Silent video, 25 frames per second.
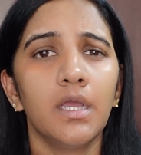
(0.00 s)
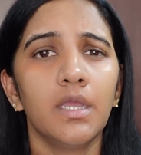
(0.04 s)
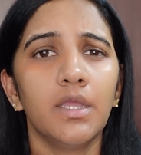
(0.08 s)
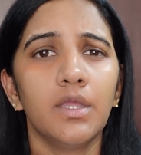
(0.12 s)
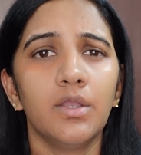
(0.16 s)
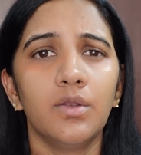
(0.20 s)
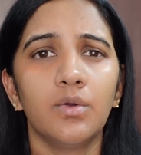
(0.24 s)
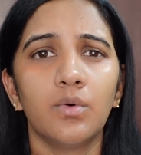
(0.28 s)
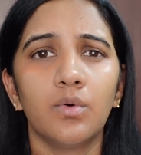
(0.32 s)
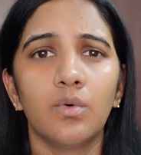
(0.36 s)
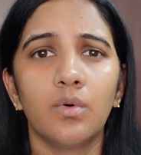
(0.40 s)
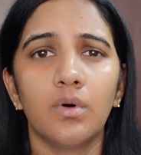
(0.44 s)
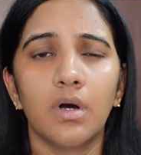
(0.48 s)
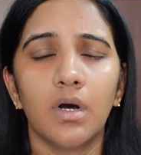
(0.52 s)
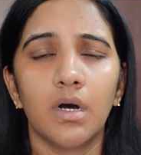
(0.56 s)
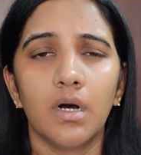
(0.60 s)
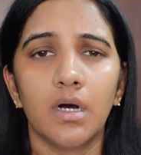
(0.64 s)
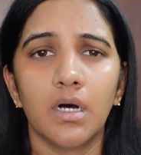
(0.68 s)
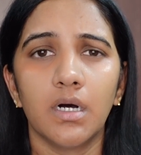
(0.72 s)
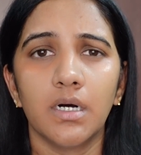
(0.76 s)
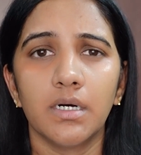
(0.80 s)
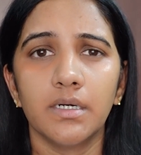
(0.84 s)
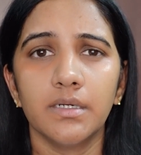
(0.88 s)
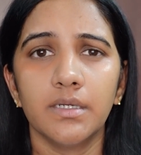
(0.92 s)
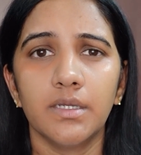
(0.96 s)

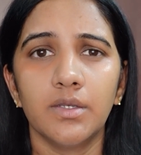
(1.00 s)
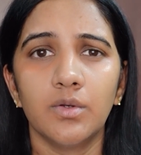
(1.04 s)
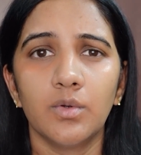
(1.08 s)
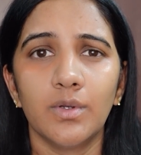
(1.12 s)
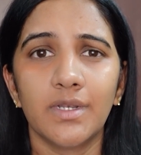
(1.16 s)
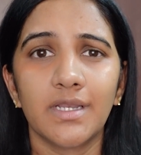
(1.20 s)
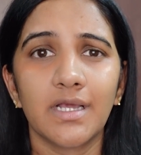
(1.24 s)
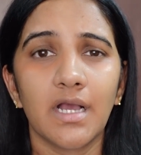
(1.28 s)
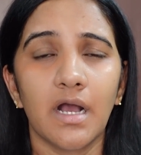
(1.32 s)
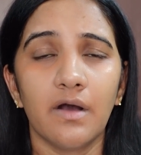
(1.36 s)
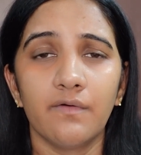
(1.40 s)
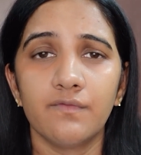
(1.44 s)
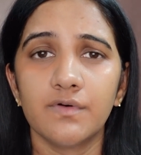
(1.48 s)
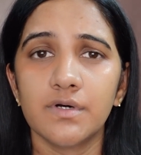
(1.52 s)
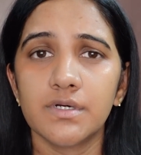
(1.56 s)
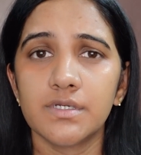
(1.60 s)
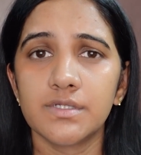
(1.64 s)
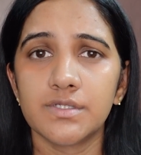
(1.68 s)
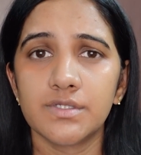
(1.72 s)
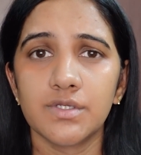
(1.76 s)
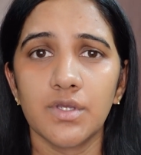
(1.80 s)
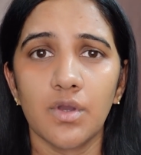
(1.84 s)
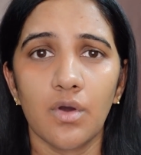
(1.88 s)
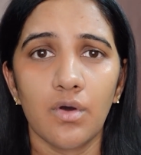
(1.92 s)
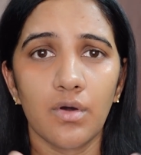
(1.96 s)
It
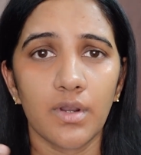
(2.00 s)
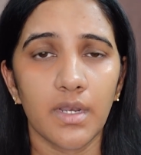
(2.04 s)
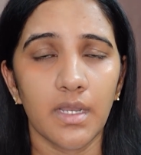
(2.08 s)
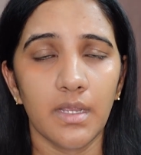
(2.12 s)
covers your